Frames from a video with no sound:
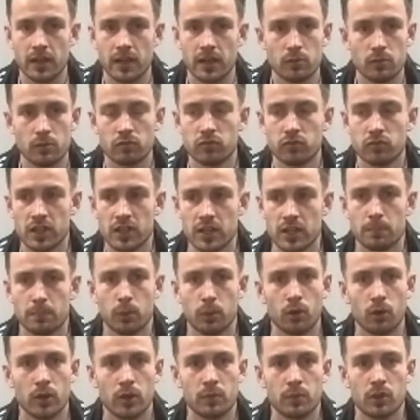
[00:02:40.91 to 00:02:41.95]
and it was really
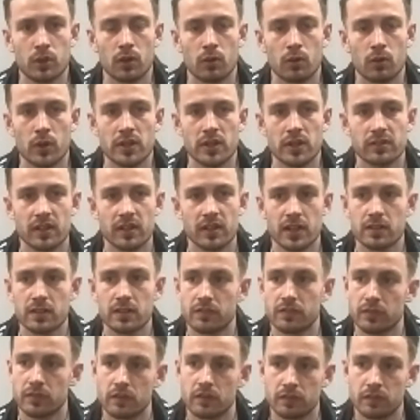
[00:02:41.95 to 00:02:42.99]
important we got a win today
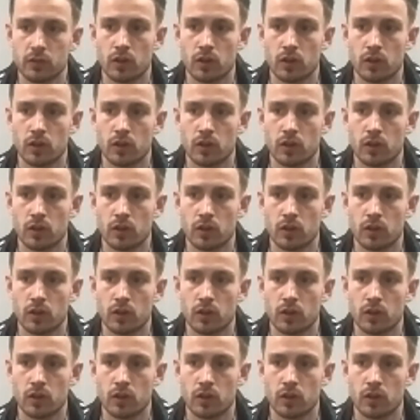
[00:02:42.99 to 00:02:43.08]
for,